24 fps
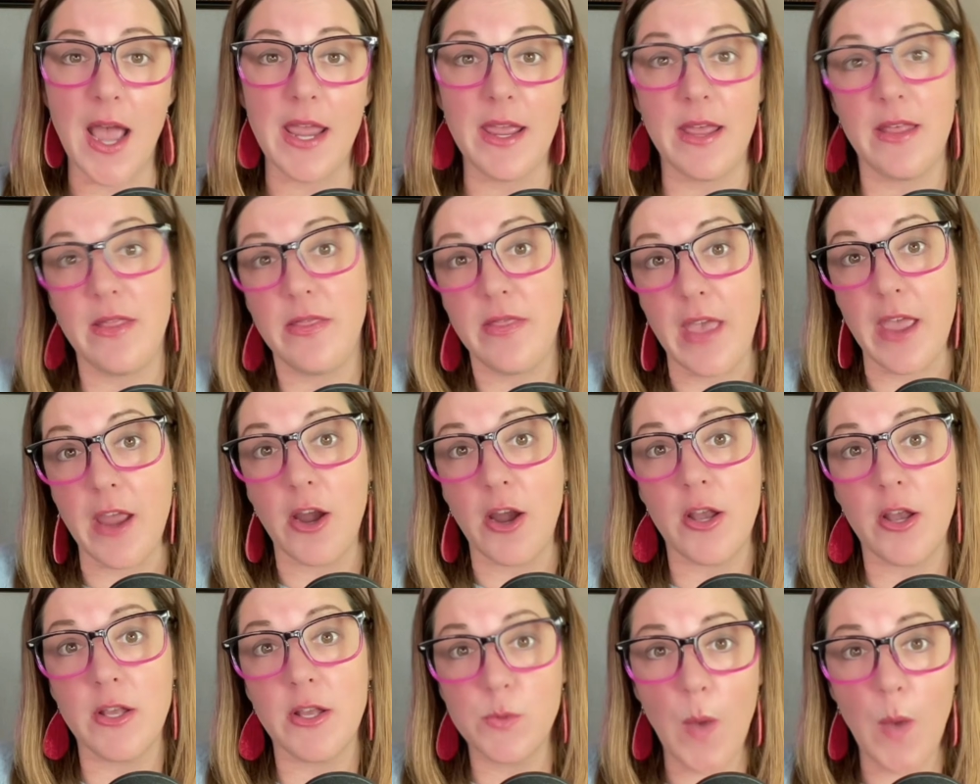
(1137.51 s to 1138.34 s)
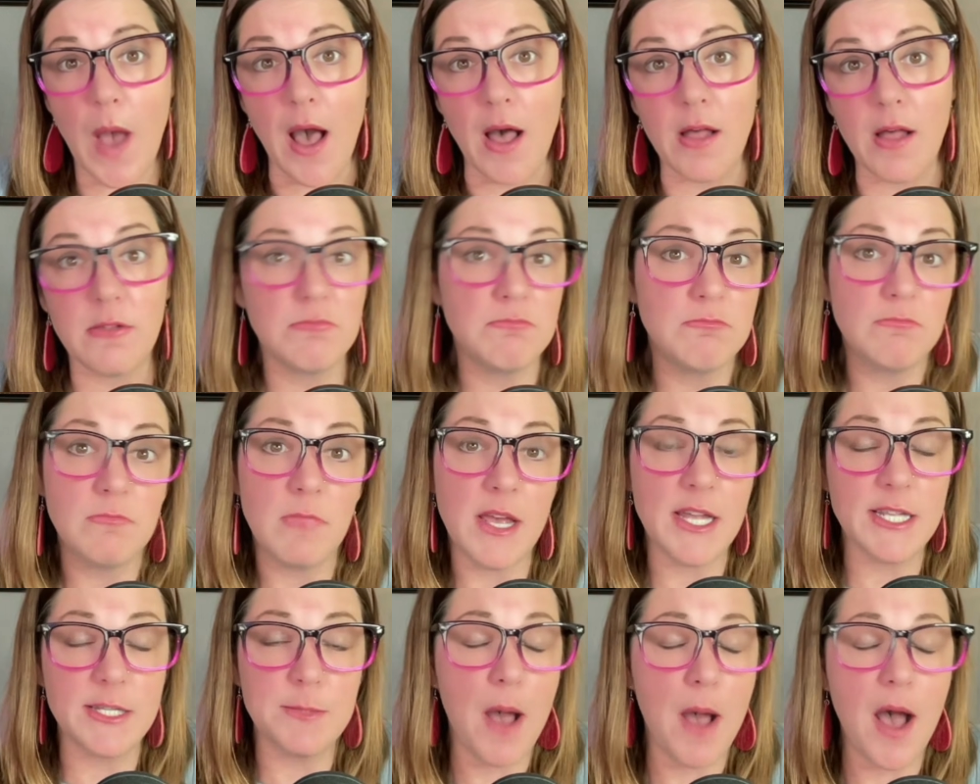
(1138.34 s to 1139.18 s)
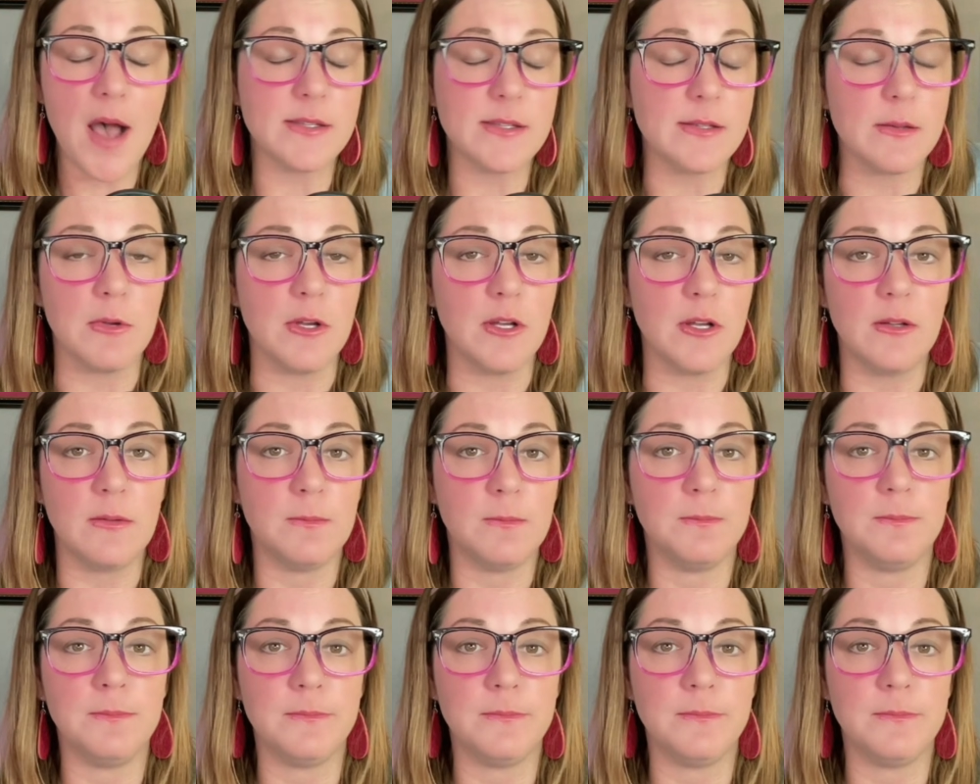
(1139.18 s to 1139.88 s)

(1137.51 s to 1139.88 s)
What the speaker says: in there as well? It's possible.